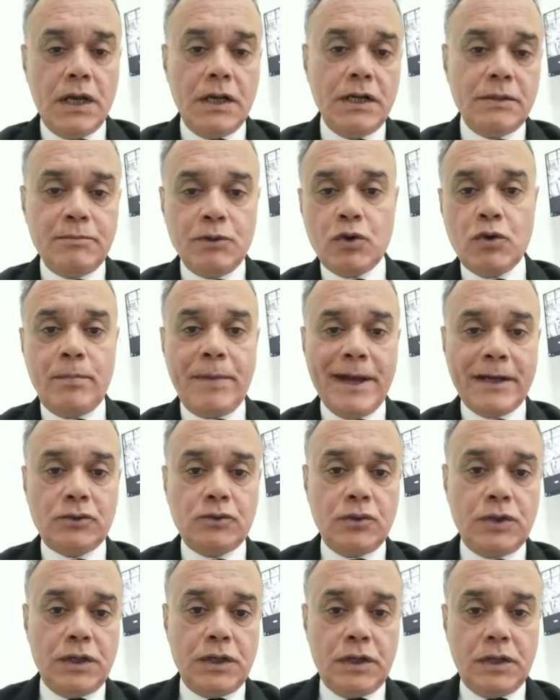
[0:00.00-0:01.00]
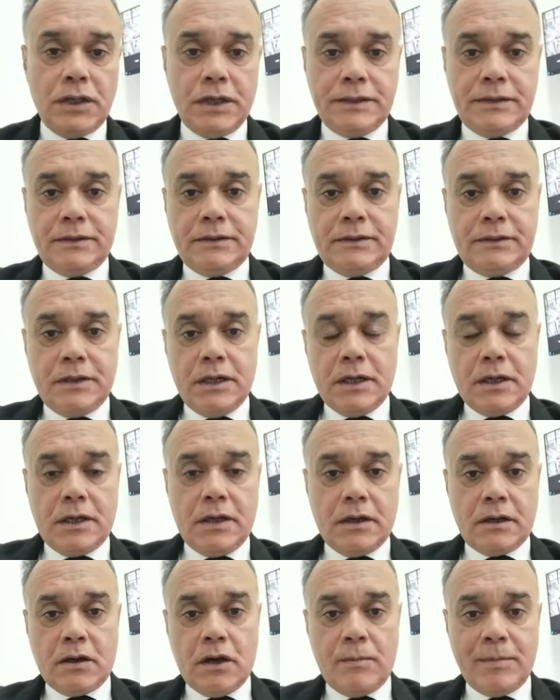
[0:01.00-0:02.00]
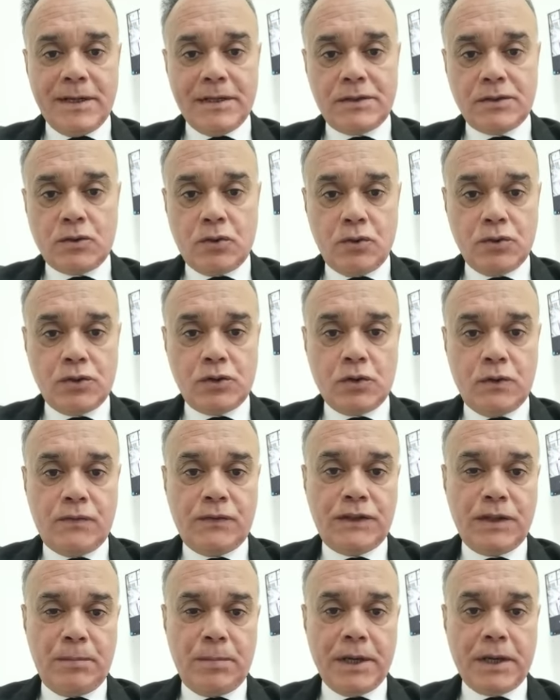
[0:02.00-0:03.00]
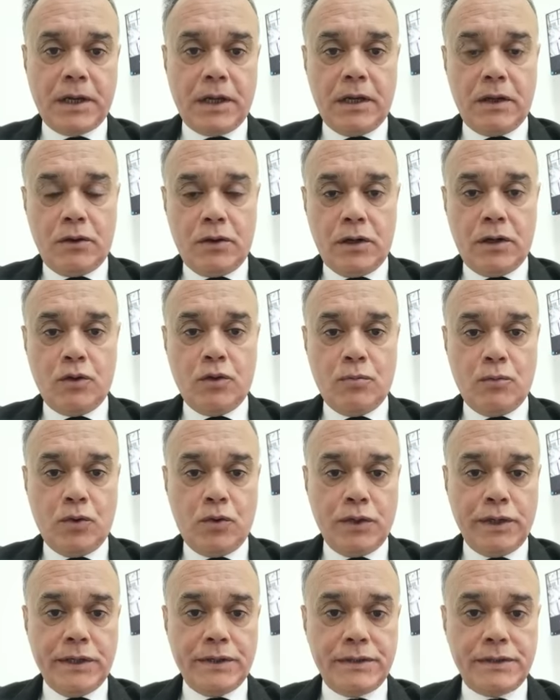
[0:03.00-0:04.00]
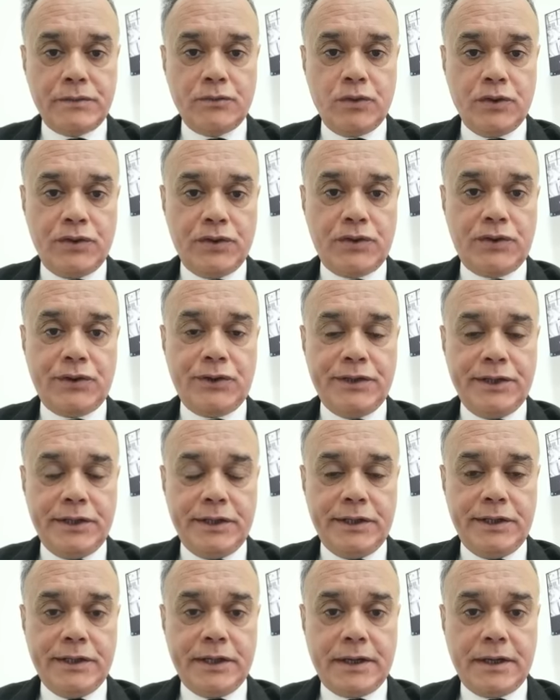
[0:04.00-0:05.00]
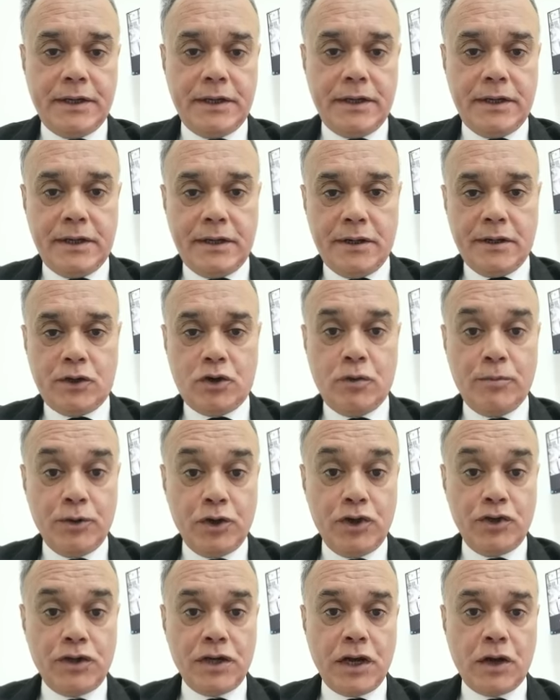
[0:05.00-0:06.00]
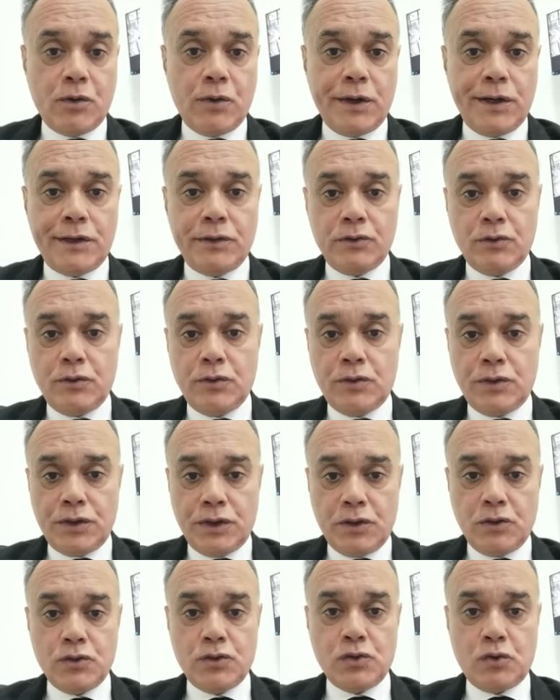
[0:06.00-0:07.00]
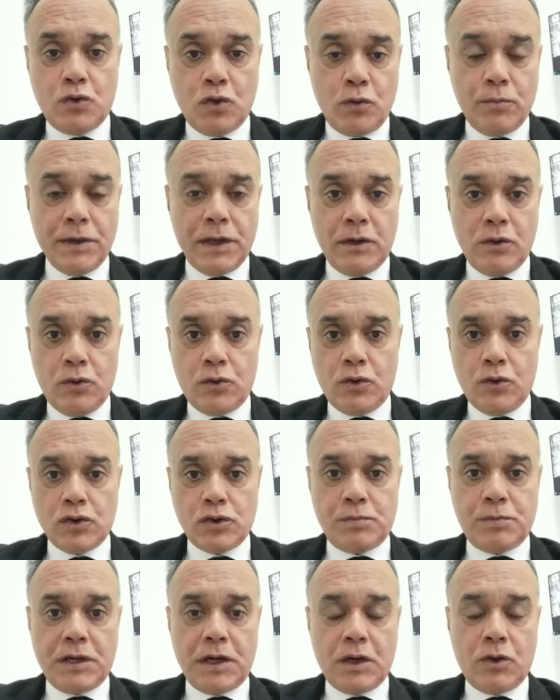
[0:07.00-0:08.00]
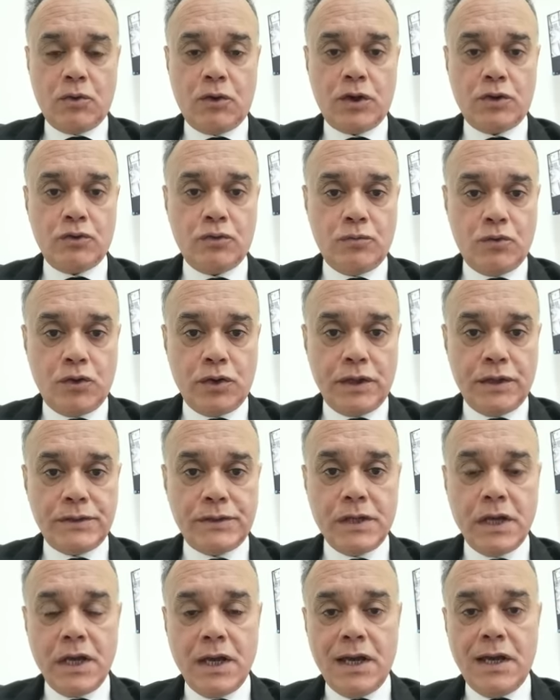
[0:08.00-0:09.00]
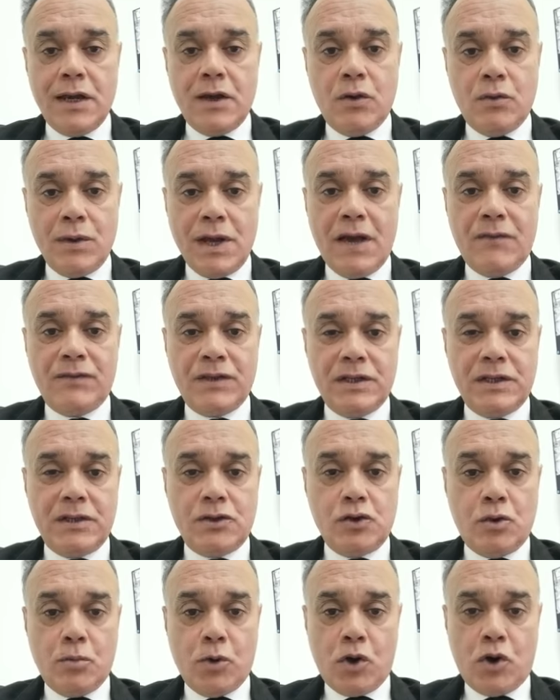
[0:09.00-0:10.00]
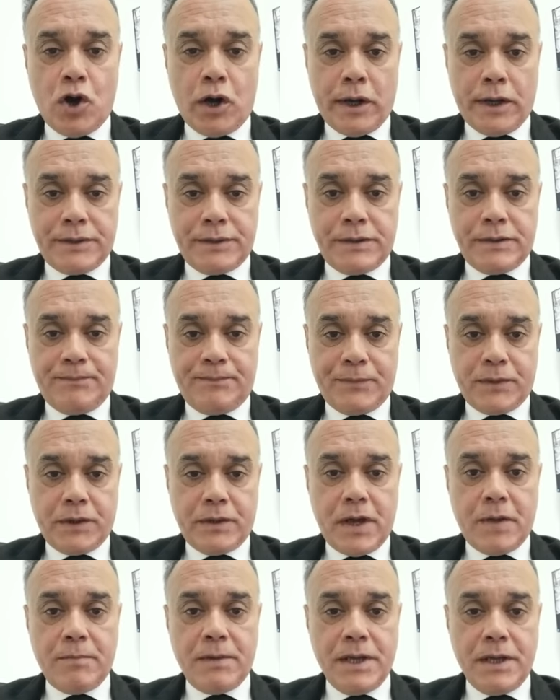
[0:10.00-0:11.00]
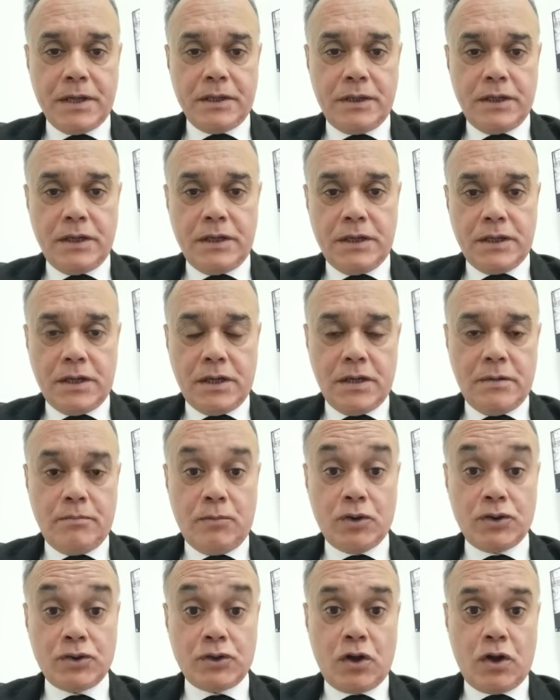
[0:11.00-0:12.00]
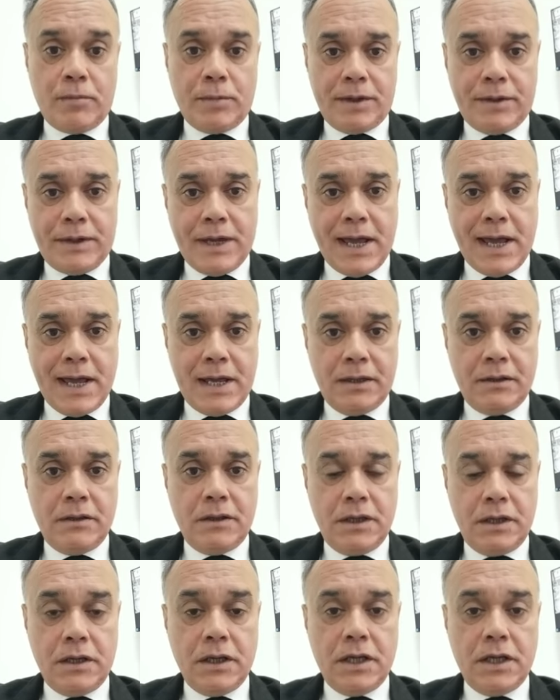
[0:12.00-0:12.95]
Let me go back to the commonest causes of typical pneumonias, whether the community-acquired or the nosocomial or hospital-acquired pneumonias. We have the pneumococcus being the most common, and